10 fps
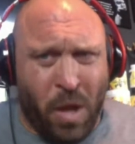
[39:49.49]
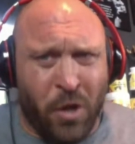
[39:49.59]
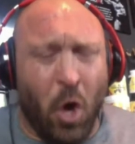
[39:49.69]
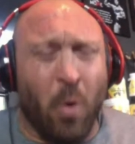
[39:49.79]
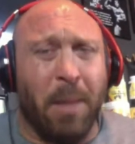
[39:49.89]

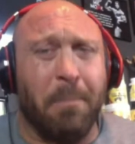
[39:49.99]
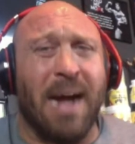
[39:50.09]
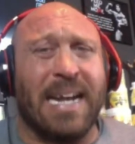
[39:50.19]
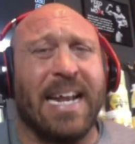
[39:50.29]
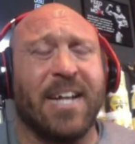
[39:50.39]

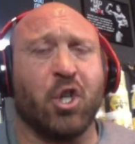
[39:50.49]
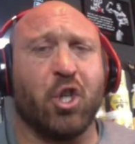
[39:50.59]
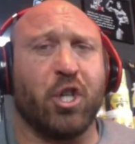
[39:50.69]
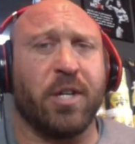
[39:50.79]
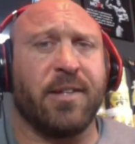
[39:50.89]
Yohimbine and Asian
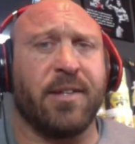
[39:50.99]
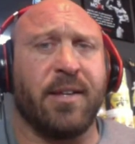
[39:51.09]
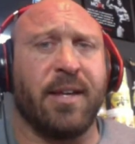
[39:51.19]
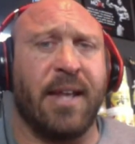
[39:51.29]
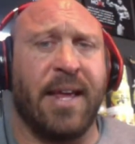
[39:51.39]

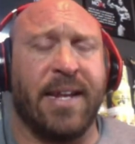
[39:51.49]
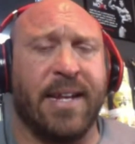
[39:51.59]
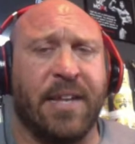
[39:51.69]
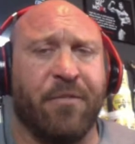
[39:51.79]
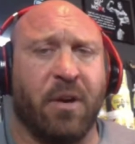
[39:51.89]
ginseng, and they hit
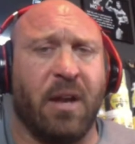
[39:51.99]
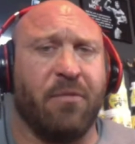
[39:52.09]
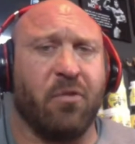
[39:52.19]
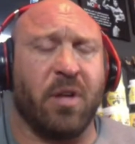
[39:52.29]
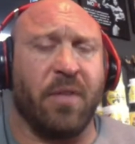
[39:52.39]
at different
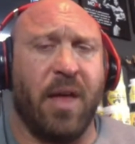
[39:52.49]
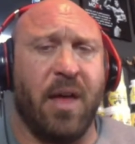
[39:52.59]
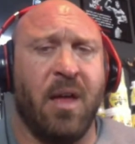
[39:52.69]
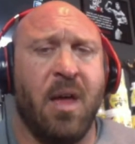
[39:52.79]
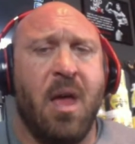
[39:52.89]
levels on
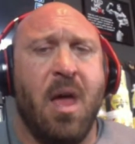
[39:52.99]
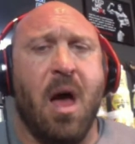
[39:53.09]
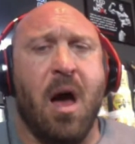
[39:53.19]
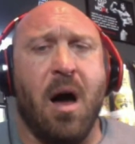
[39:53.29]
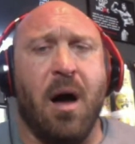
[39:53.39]
that.
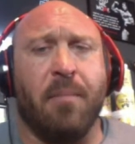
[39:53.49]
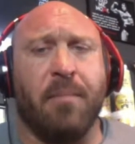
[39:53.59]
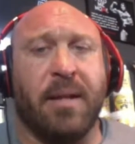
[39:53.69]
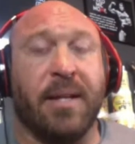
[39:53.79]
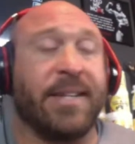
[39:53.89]

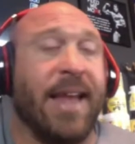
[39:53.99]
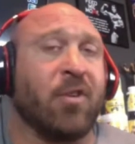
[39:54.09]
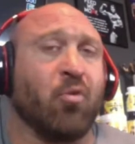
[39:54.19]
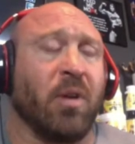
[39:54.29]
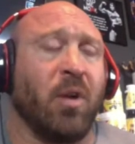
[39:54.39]
And it
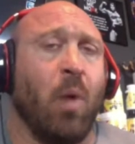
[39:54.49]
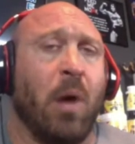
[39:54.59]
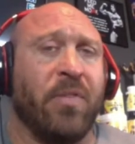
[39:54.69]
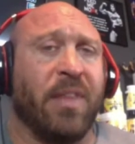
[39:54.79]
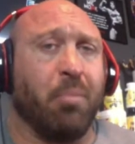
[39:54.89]
stacks really
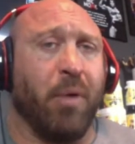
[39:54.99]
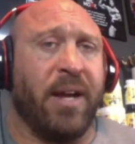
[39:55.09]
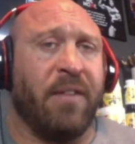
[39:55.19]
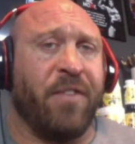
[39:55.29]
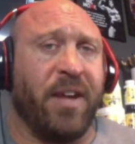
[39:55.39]
well with the
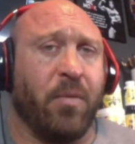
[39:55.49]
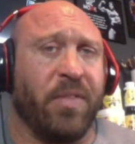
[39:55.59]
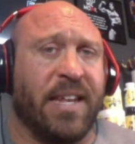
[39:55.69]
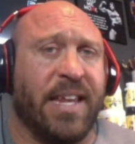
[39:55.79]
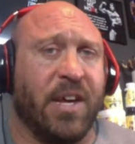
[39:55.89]
brain feed with
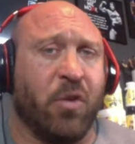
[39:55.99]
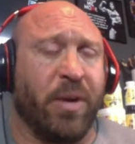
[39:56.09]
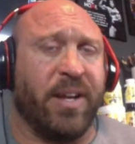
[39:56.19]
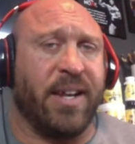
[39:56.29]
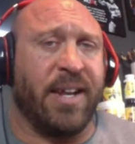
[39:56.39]
the
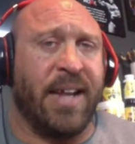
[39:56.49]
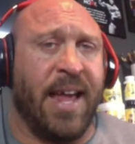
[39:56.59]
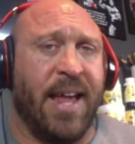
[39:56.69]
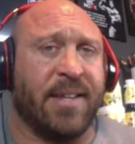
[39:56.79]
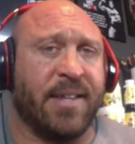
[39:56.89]
theacrine, and it
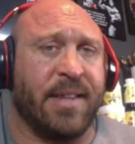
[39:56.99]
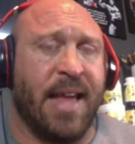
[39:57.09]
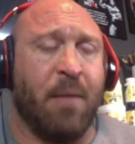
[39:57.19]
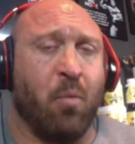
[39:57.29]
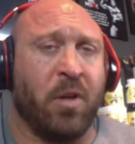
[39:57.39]
enhances
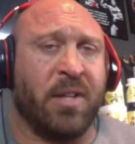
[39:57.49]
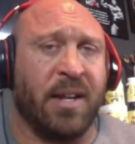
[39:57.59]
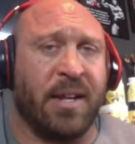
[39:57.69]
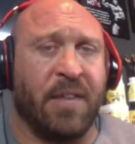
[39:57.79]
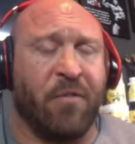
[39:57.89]
that. Works in
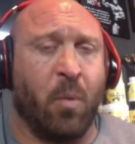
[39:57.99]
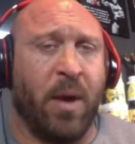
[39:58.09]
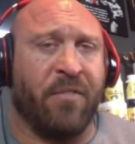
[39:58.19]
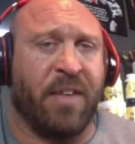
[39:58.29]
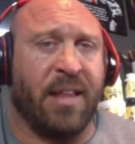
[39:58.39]
a different way
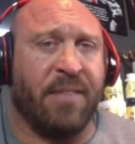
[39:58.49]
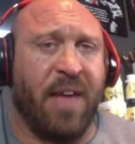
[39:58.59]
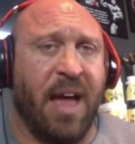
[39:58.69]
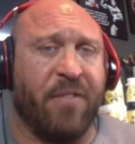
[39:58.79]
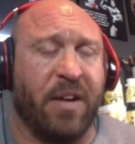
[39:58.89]
of
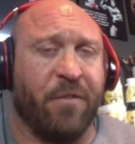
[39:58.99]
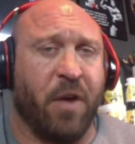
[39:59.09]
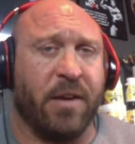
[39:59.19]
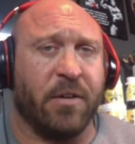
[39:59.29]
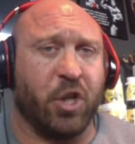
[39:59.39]
caffeine for
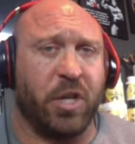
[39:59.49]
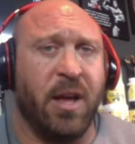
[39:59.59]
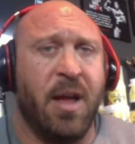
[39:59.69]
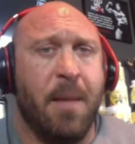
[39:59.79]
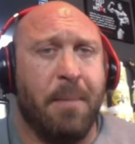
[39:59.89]
energy,
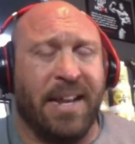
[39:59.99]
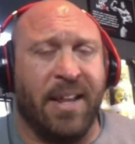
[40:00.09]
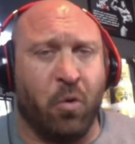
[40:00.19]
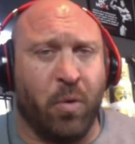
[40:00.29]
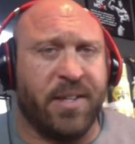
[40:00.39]
but it
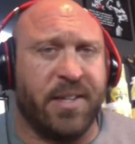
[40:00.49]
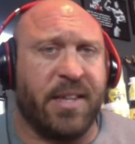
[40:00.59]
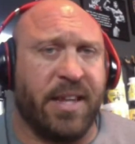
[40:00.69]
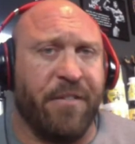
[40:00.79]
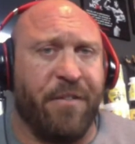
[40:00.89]
increases
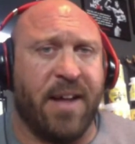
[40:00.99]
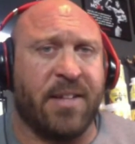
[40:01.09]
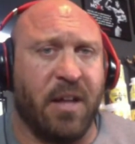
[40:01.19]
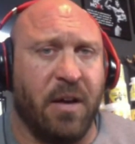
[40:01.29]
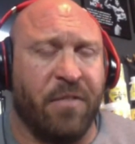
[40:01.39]
the
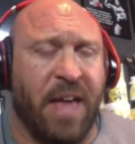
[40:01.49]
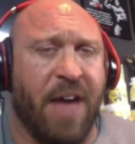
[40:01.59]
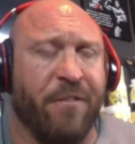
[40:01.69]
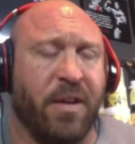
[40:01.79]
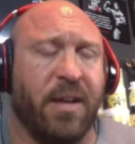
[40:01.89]
effects of
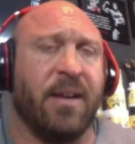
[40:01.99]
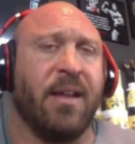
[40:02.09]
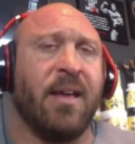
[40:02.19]
caffeine.